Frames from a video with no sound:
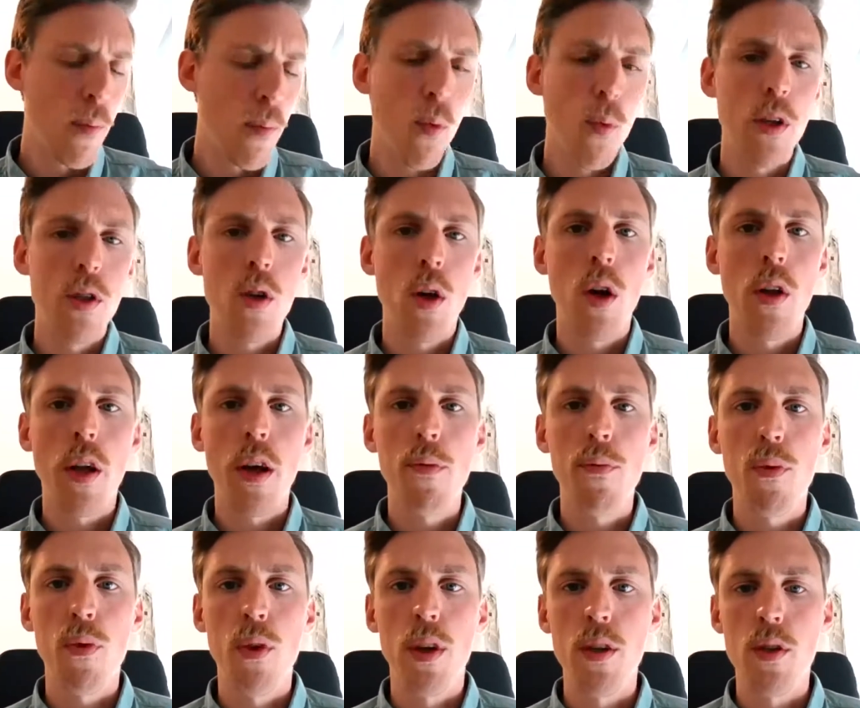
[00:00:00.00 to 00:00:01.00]
We saw that,
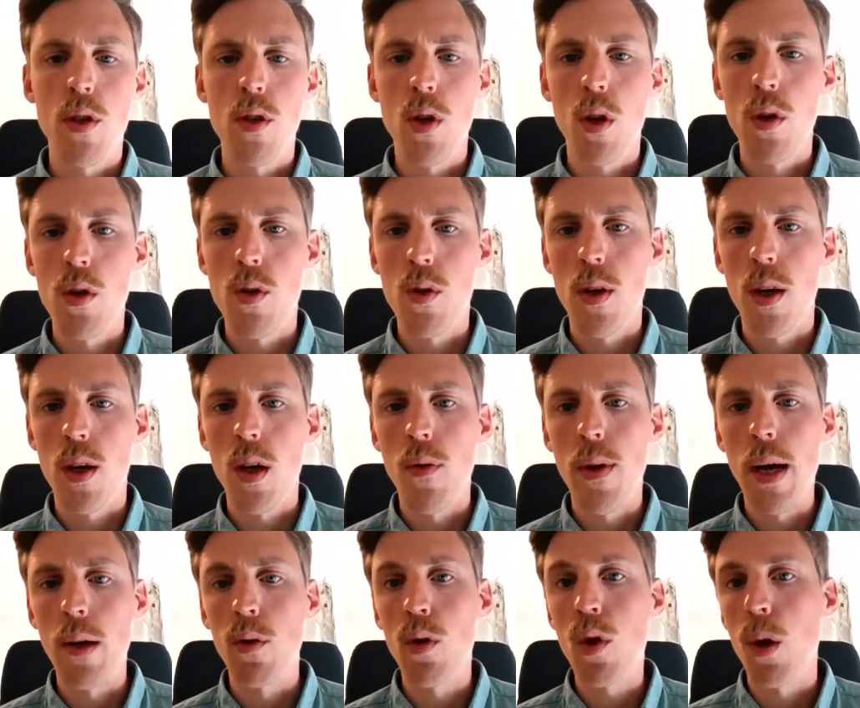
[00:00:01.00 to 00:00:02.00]
for instance, also
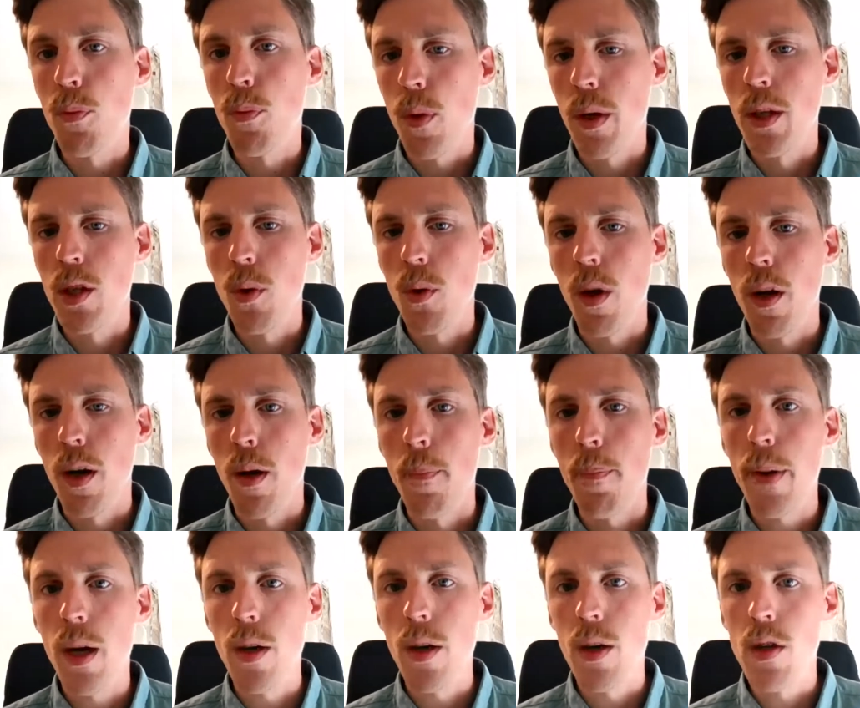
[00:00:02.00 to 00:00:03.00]
around COP21 in
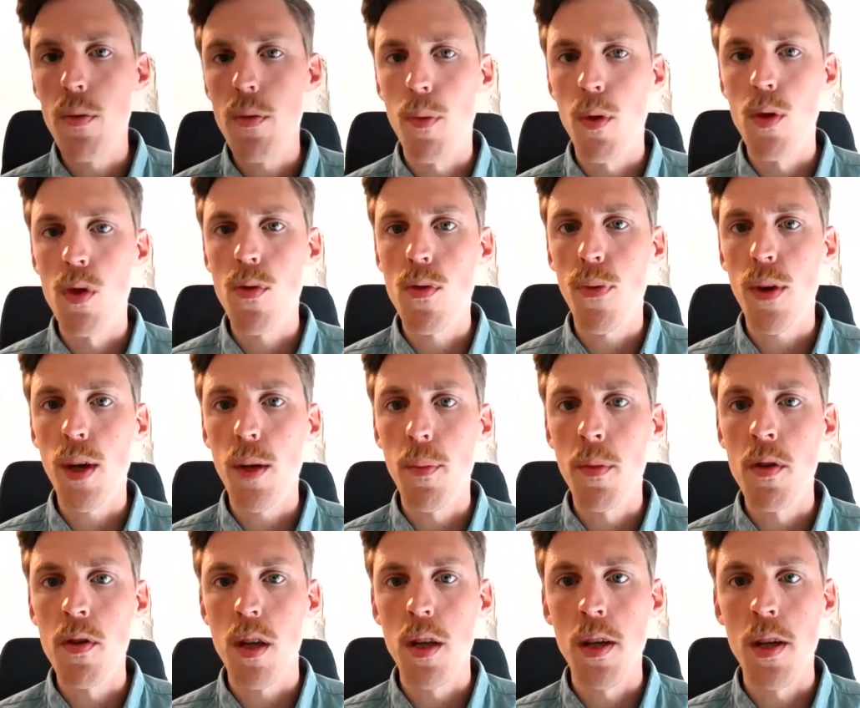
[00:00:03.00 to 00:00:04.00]
Paris, most
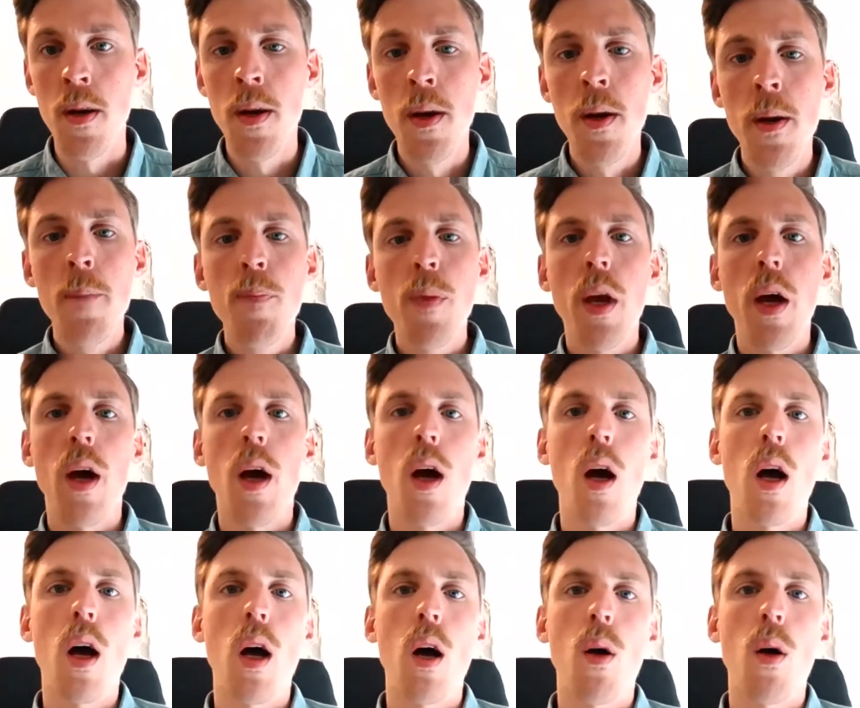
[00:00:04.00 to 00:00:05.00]
famously,
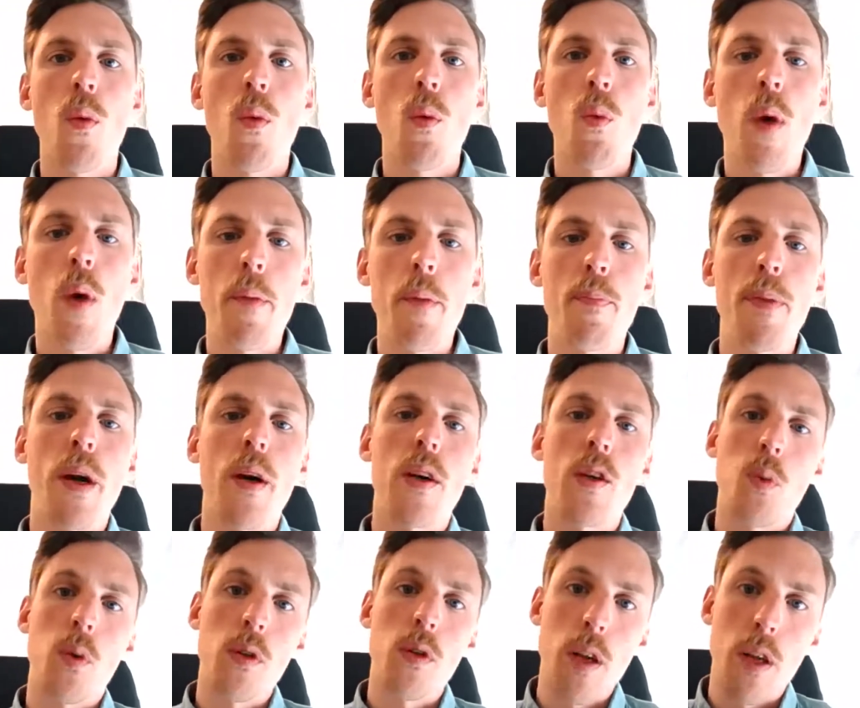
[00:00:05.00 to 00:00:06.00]
when
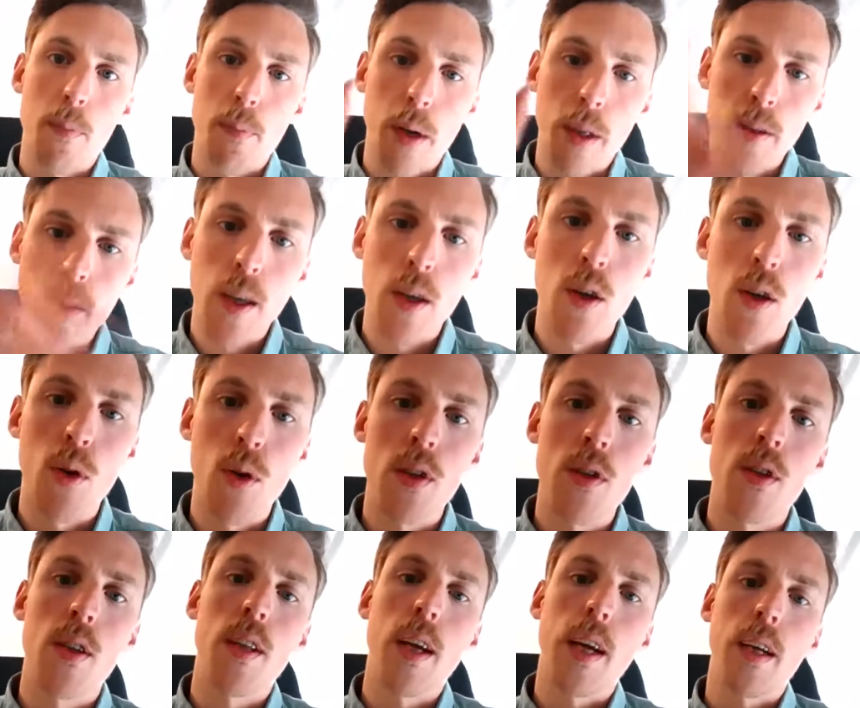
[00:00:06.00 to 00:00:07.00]
Paris was hit by
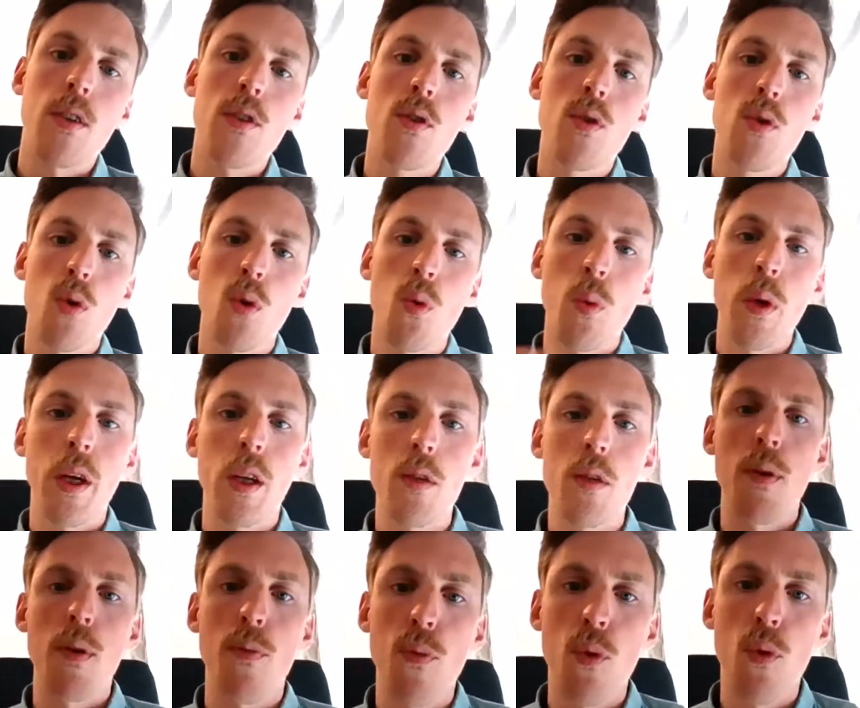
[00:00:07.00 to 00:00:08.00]
terrorist attacks 2 weeks
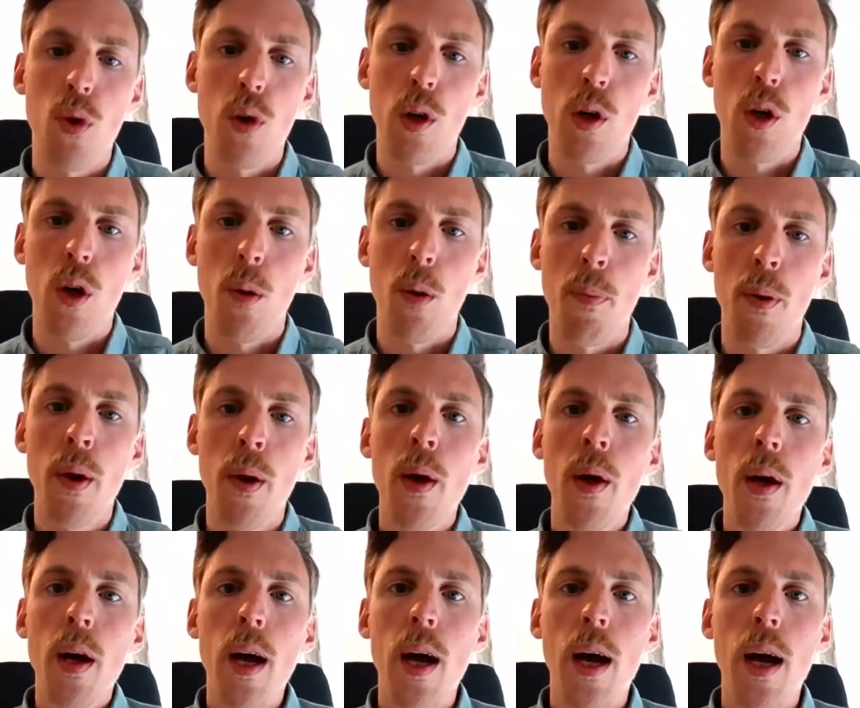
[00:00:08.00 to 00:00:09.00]
before the COP,
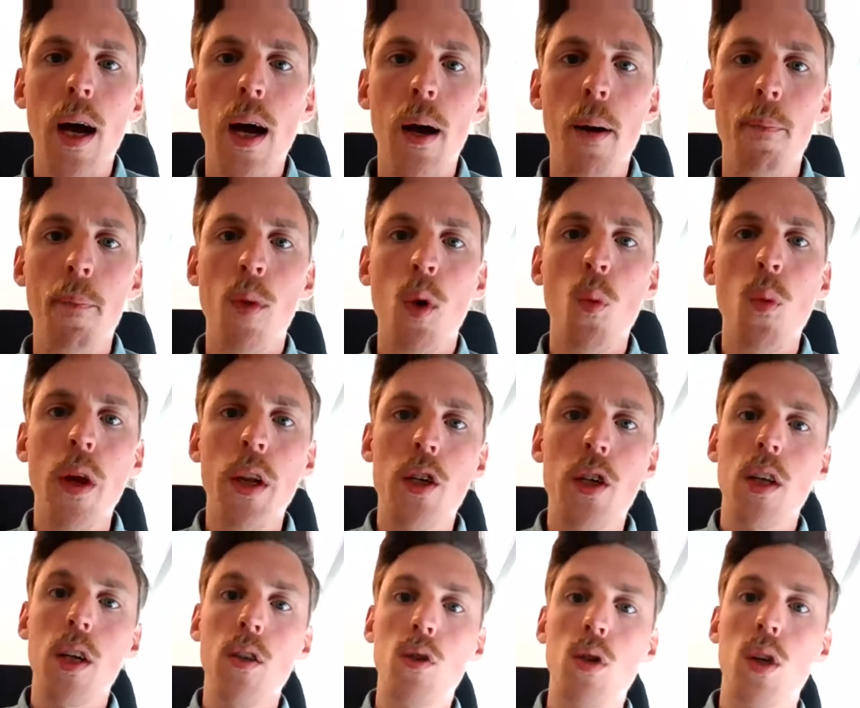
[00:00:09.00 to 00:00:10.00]
which
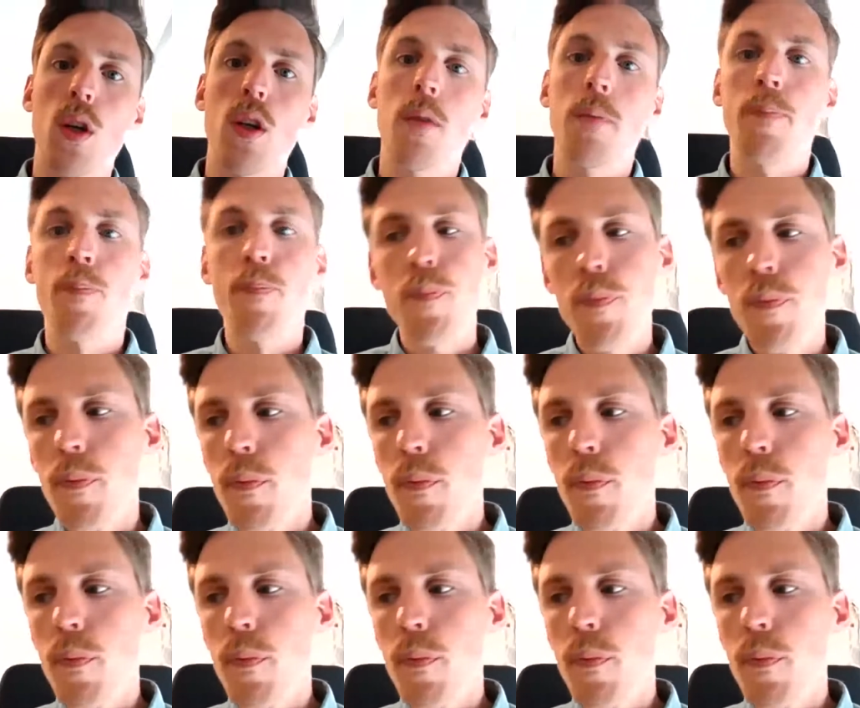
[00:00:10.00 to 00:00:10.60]
in turn